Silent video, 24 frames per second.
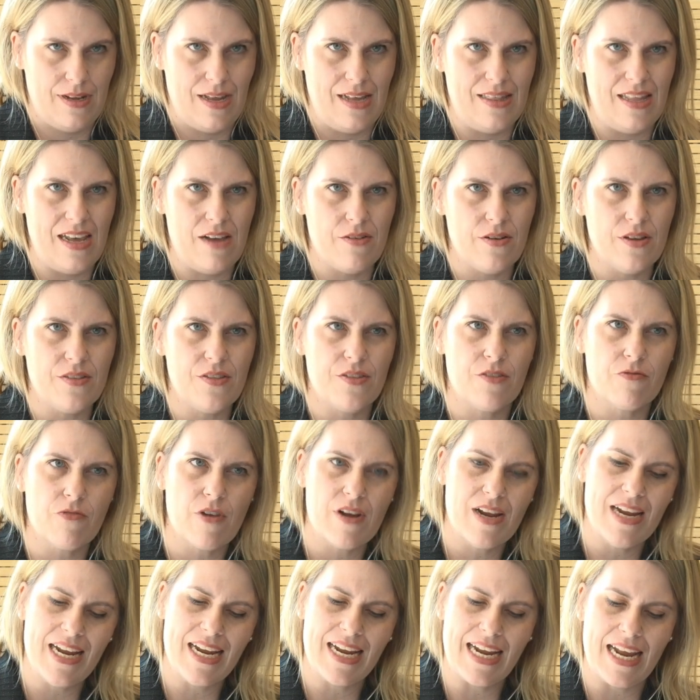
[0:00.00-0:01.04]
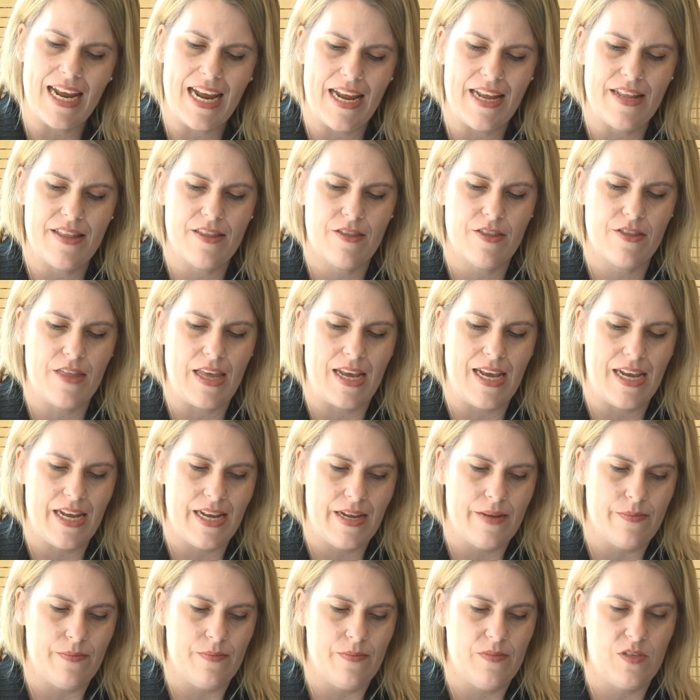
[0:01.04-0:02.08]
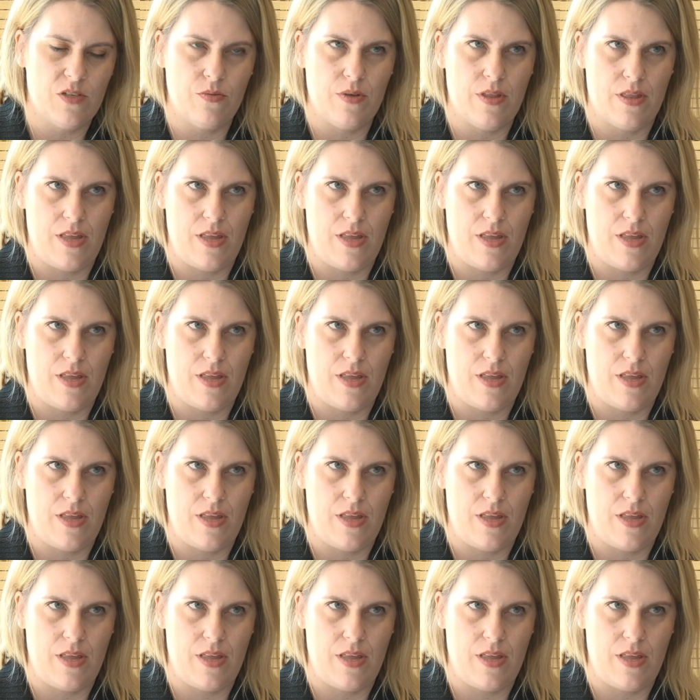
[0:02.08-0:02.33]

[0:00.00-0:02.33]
and there are three key themes